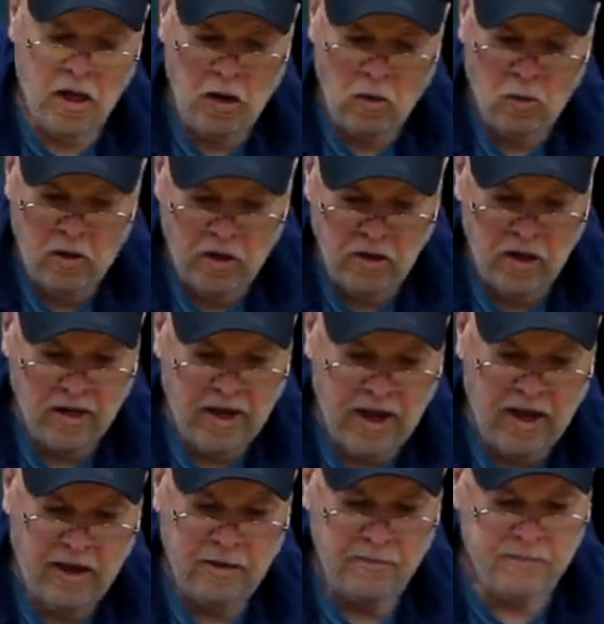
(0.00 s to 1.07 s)
We're
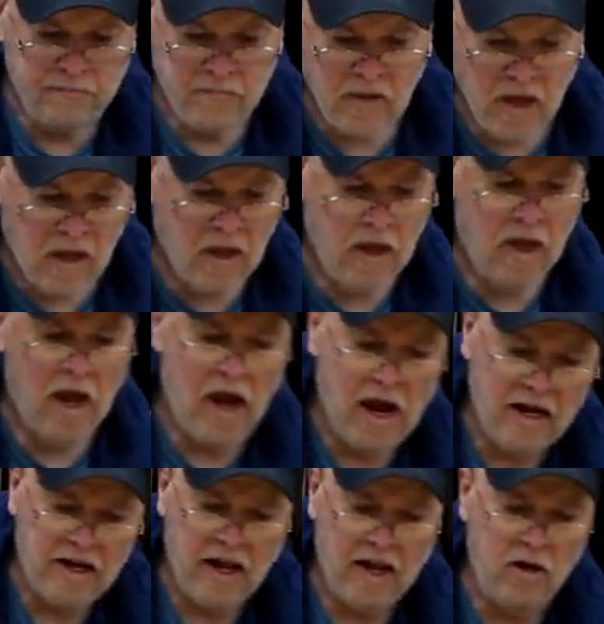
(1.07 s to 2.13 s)
looking
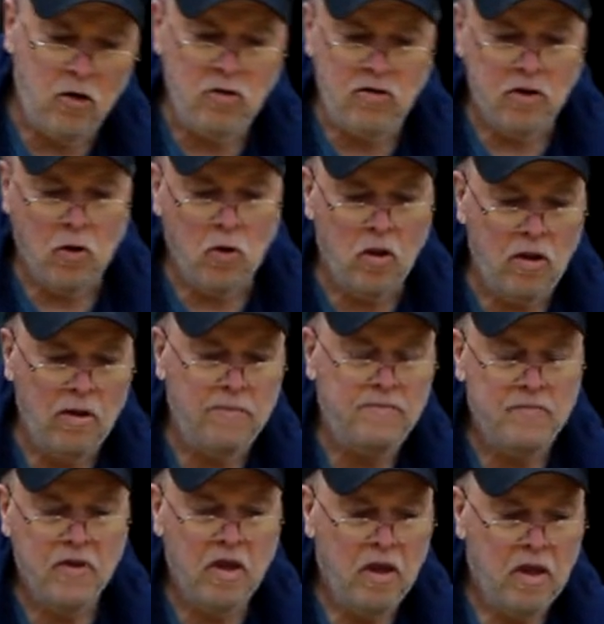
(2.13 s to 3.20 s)
at a new tool.
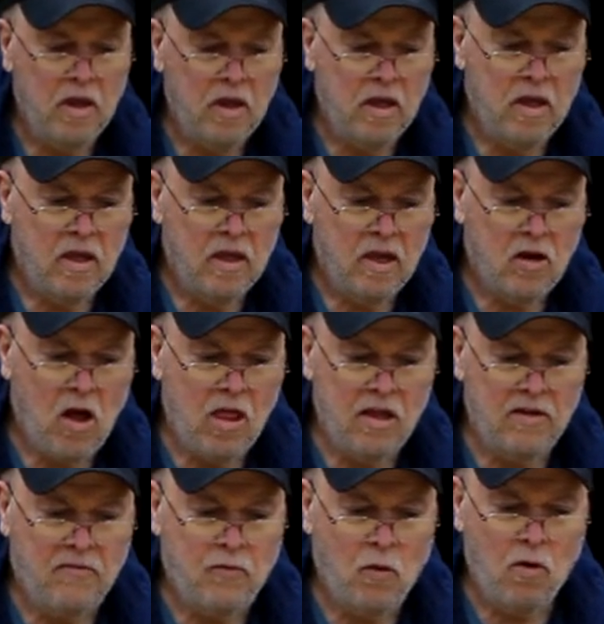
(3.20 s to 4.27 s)
They call it
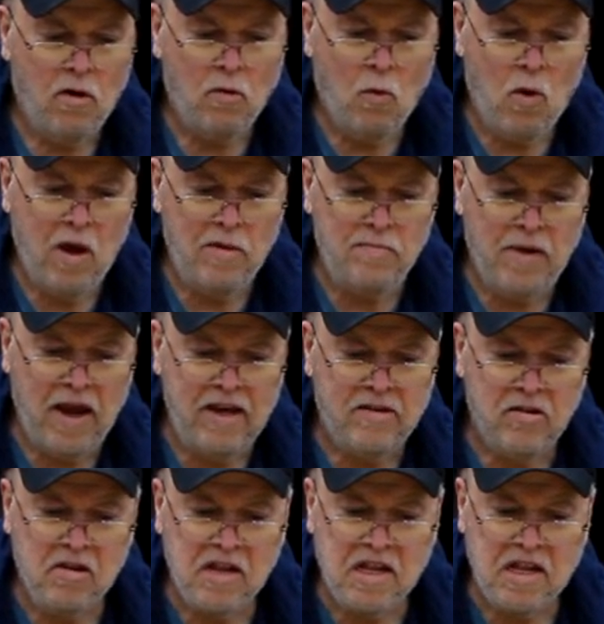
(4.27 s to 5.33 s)
a four in one
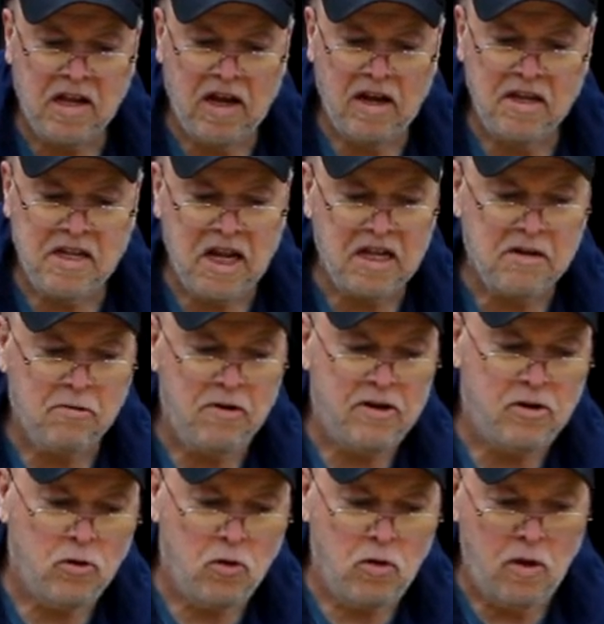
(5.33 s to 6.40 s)
painter's uh, accessory
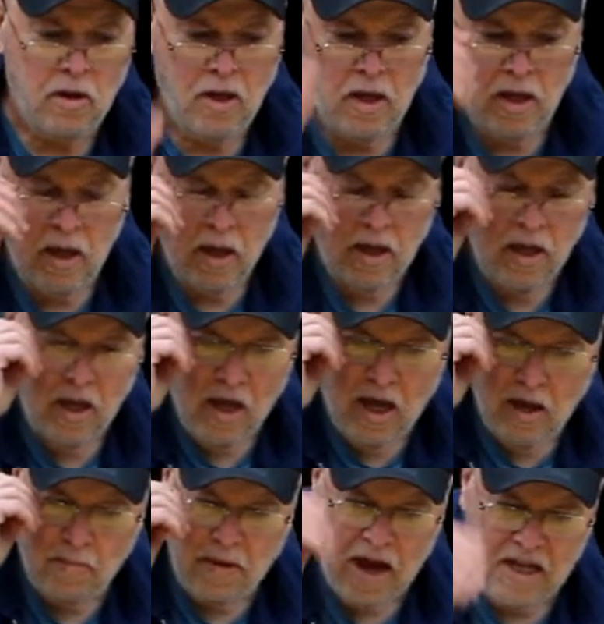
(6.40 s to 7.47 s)
tool
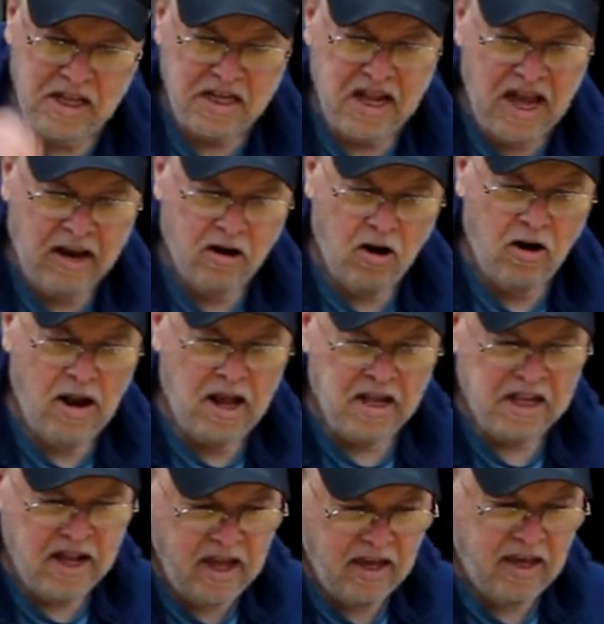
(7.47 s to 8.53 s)
uh, by Saker,
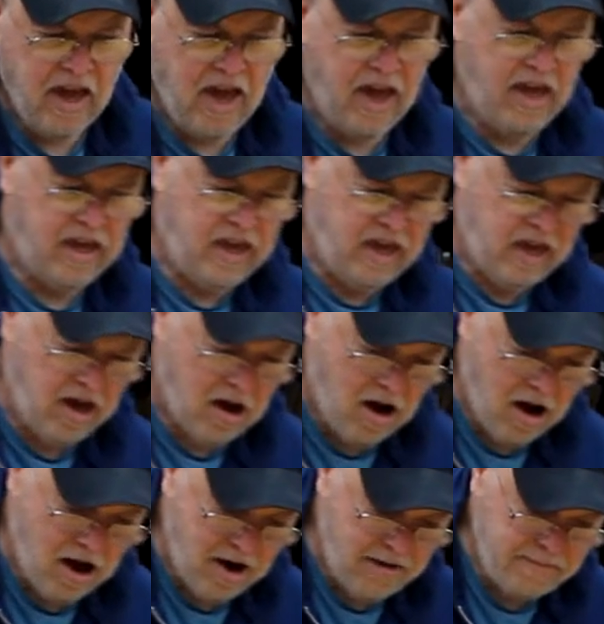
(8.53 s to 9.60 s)
S A K E
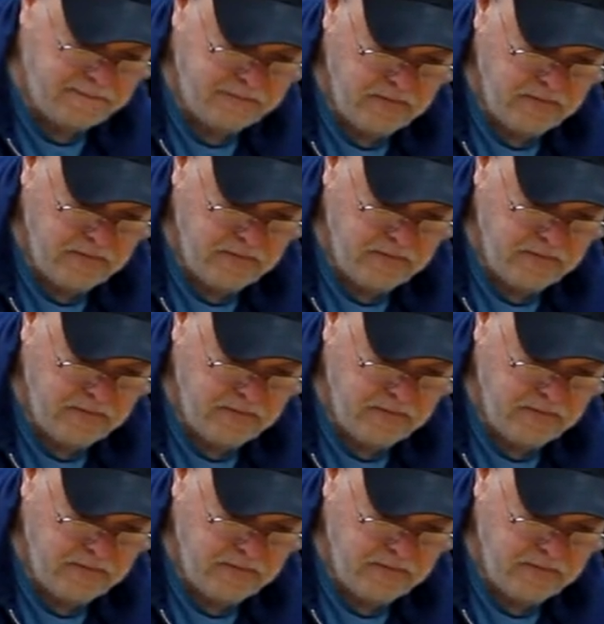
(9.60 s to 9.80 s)
R.